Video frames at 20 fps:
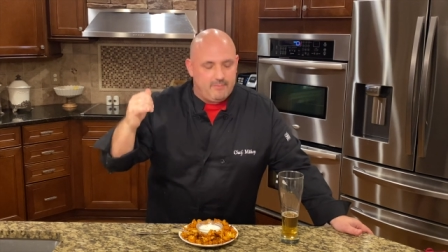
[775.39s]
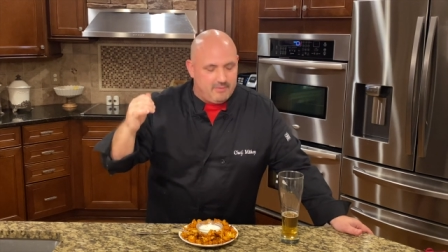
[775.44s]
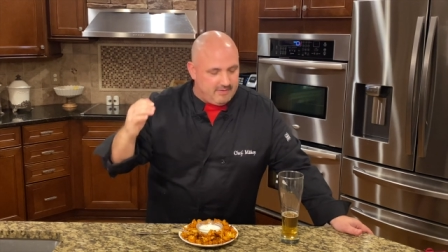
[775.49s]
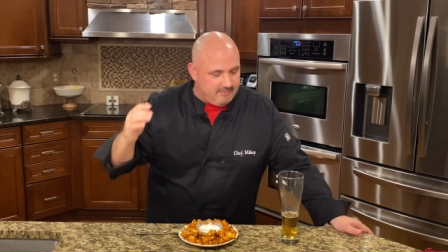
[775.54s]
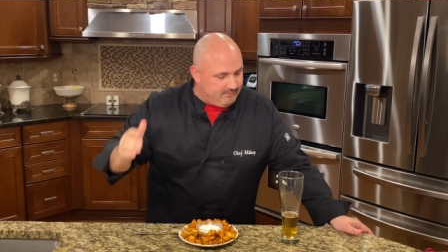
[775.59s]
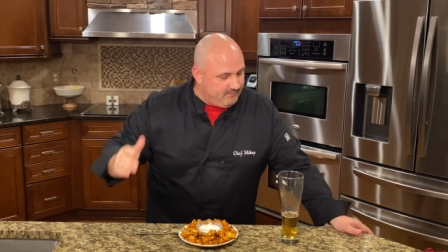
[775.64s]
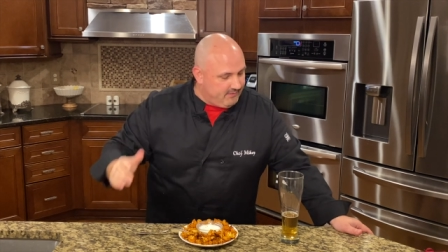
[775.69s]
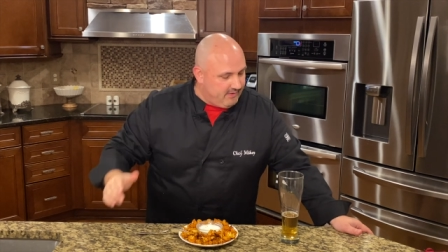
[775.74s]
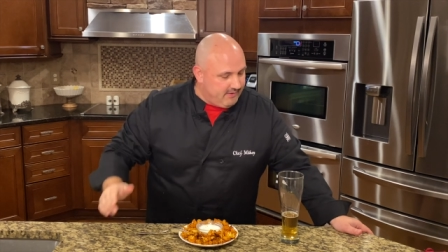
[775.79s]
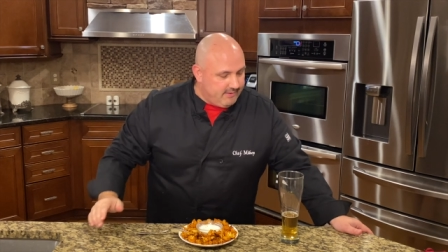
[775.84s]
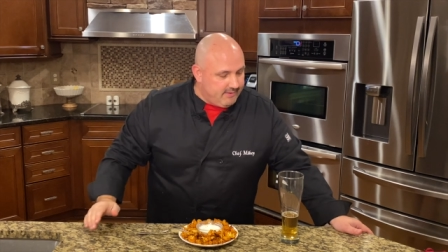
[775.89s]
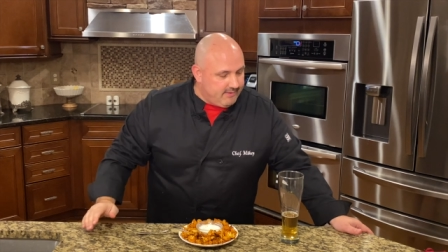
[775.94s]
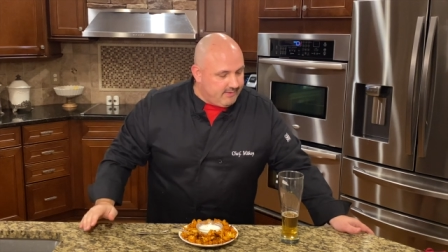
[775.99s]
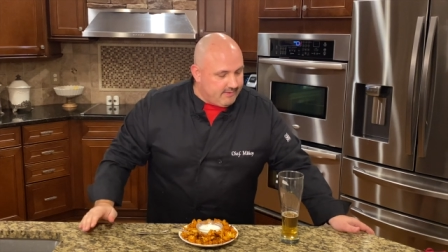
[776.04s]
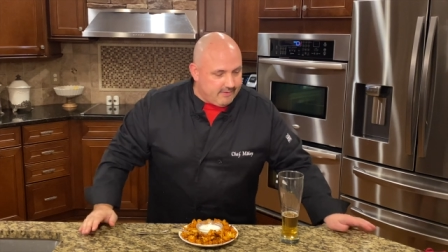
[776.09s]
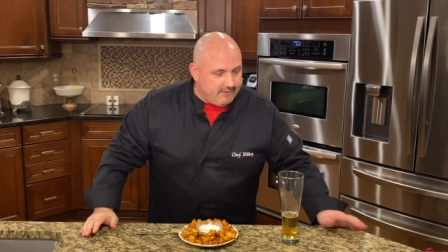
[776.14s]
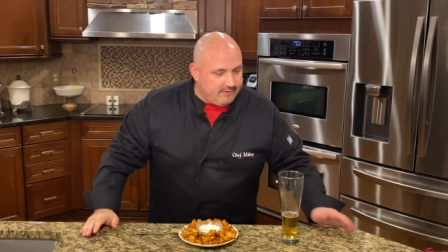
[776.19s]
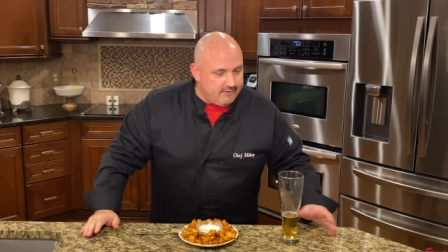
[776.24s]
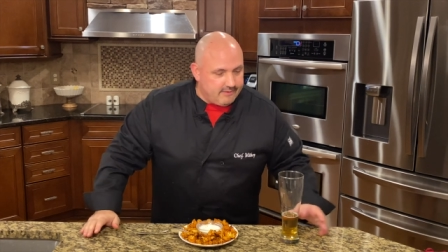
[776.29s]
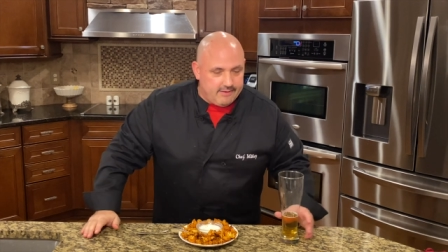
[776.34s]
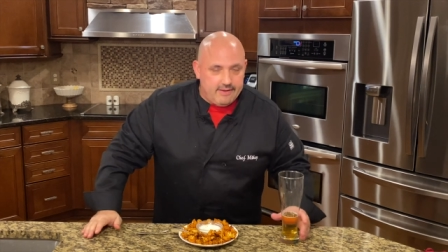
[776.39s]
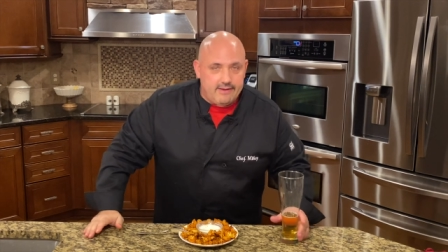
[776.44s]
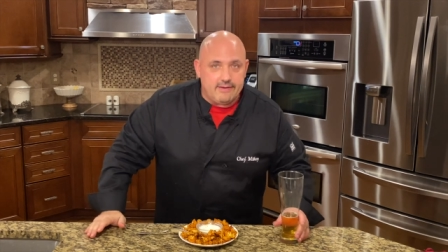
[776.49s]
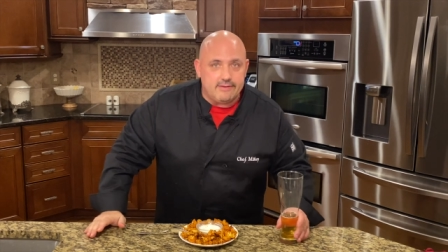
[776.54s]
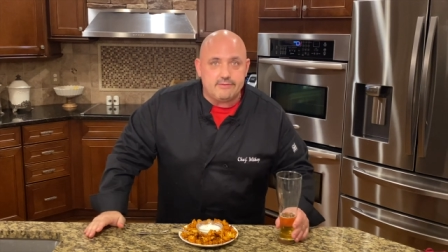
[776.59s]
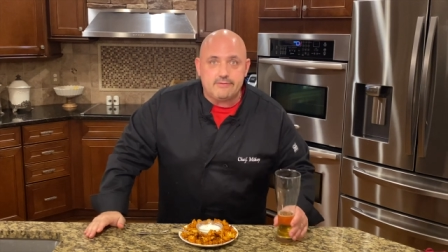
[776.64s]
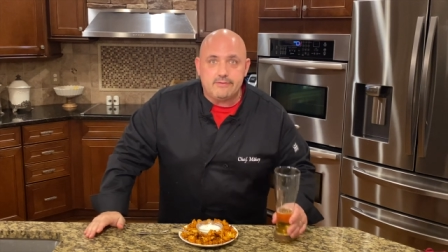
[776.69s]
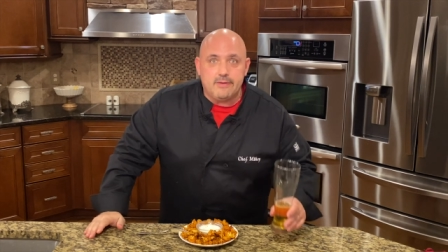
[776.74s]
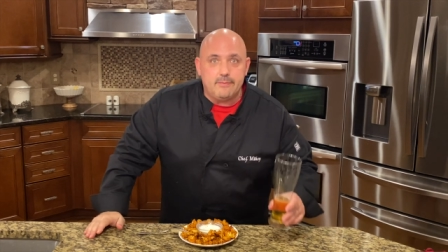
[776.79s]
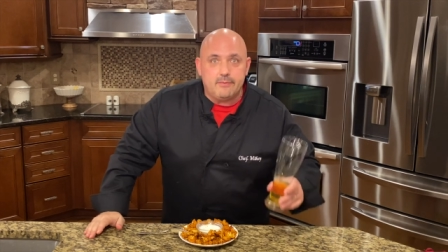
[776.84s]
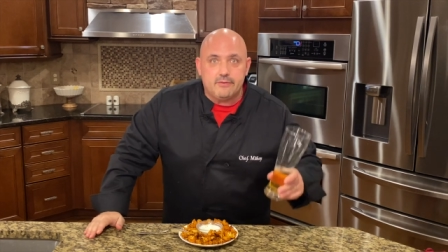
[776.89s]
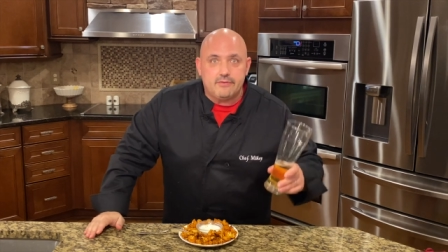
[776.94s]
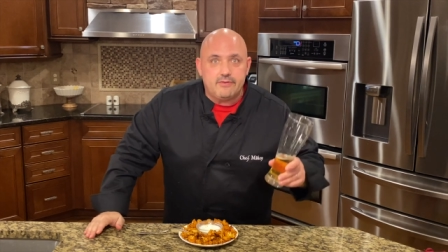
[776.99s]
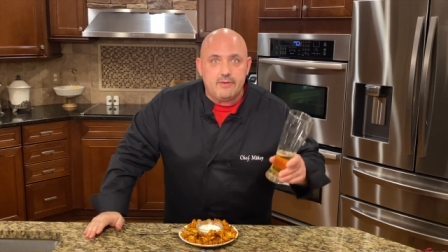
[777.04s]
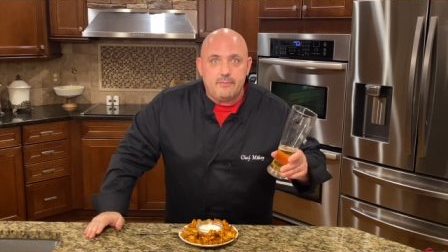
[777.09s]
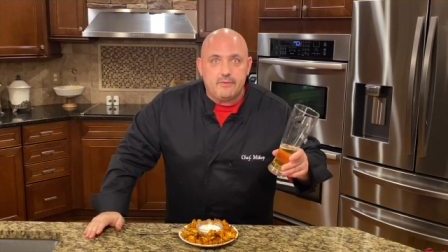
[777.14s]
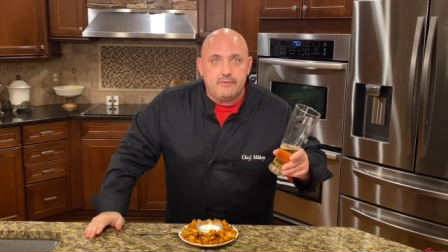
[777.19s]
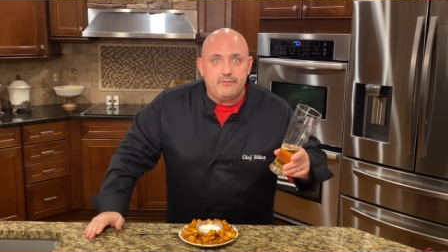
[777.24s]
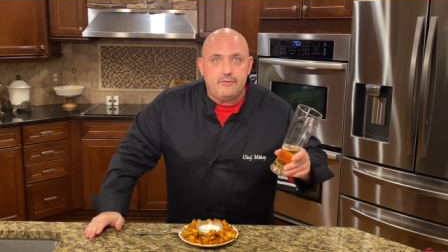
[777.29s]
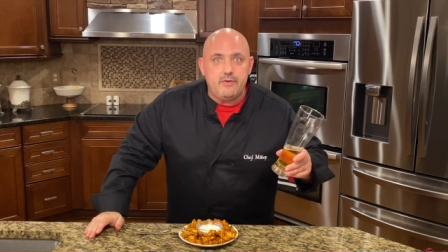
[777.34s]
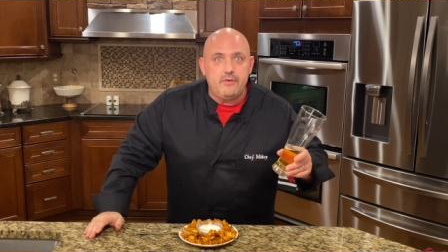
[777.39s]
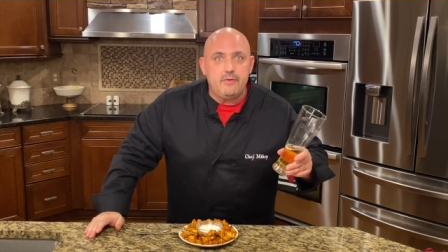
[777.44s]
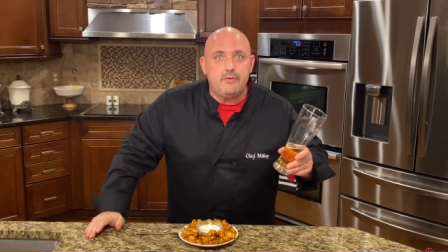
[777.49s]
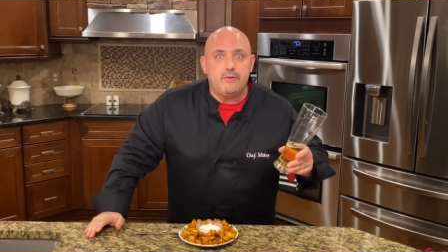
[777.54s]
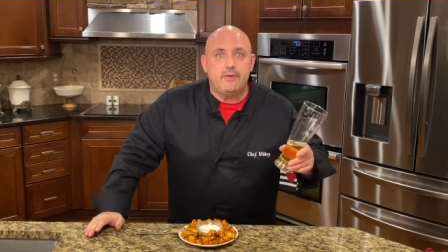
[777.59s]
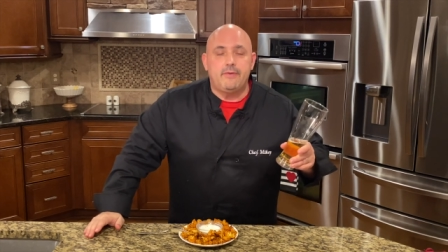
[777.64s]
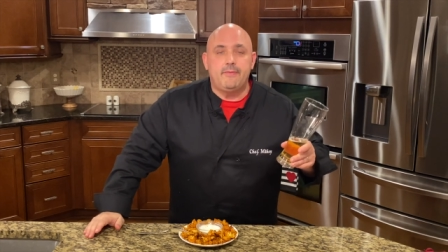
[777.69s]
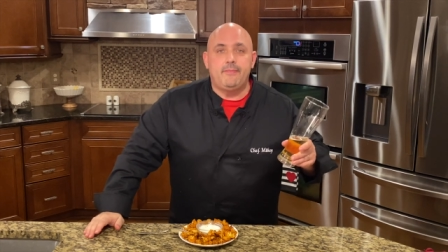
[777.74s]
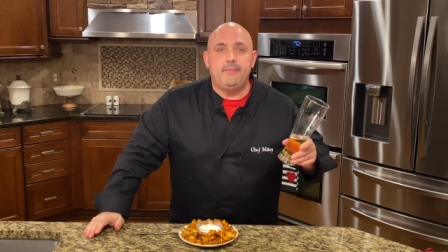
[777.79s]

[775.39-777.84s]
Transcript: but other than that, it's simple, simple food.